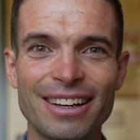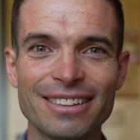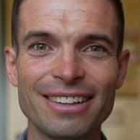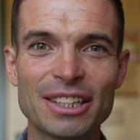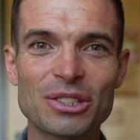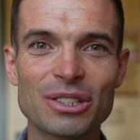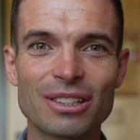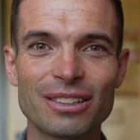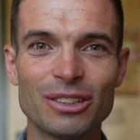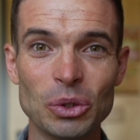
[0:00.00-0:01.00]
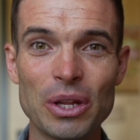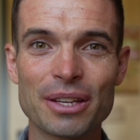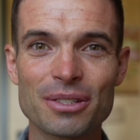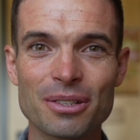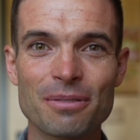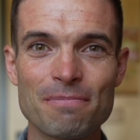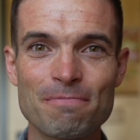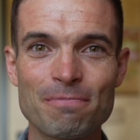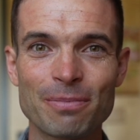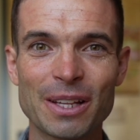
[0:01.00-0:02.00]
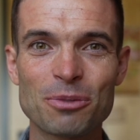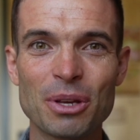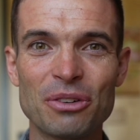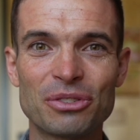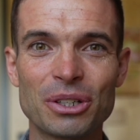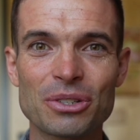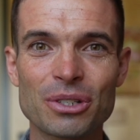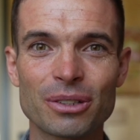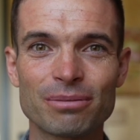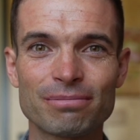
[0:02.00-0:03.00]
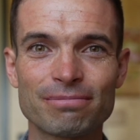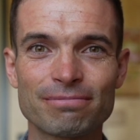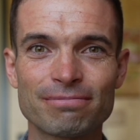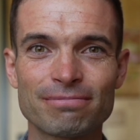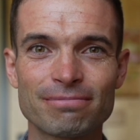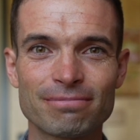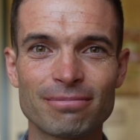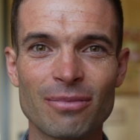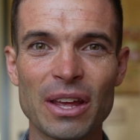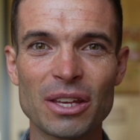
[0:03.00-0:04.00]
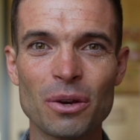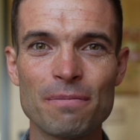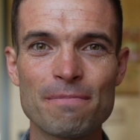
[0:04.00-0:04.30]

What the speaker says: Let's do this. Let's be the first. Thank you.